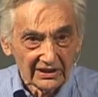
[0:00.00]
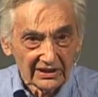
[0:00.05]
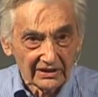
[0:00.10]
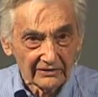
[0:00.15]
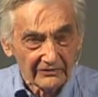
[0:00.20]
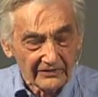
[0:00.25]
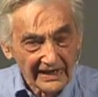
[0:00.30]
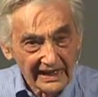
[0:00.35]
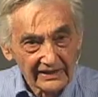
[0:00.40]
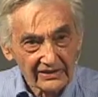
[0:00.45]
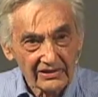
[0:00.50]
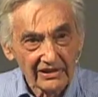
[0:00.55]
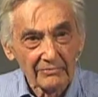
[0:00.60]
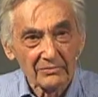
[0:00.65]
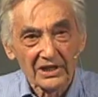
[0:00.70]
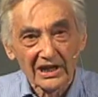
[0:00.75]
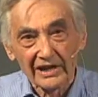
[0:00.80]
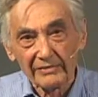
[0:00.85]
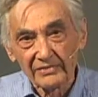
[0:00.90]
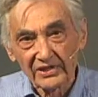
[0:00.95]
In fact,
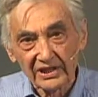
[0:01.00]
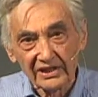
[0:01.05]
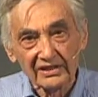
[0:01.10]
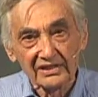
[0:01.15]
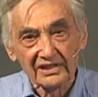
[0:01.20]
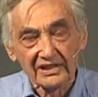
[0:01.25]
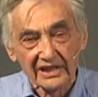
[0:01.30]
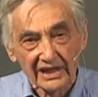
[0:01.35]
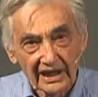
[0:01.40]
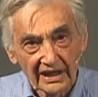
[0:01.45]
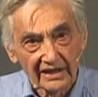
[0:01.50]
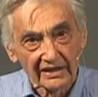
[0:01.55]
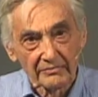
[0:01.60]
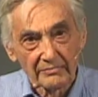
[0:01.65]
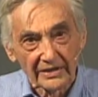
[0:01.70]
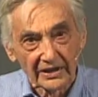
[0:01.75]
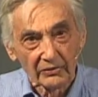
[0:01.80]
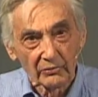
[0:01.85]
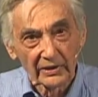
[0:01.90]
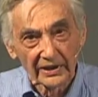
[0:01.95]
sometimes he scared
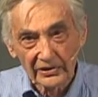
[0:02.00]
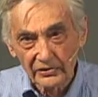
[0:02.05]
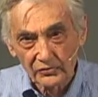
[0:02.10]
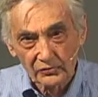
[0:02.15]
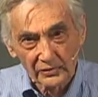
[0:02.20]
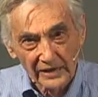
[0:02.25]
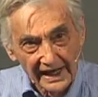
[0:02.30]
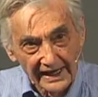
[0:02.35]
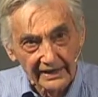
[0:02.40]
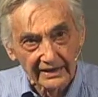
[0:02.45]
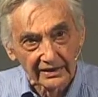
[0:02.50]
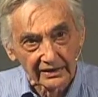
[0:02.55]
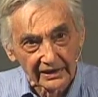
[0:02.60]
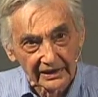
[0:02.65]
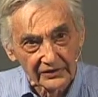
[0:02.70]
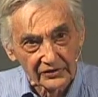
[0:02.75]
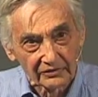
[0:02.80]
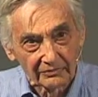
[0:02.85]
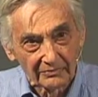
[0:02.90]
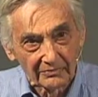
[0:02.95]
me with his
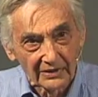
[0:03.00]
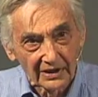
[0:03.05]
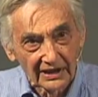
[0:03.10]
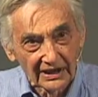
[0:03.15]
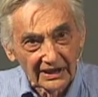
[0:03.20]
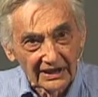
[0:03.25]
radicalism.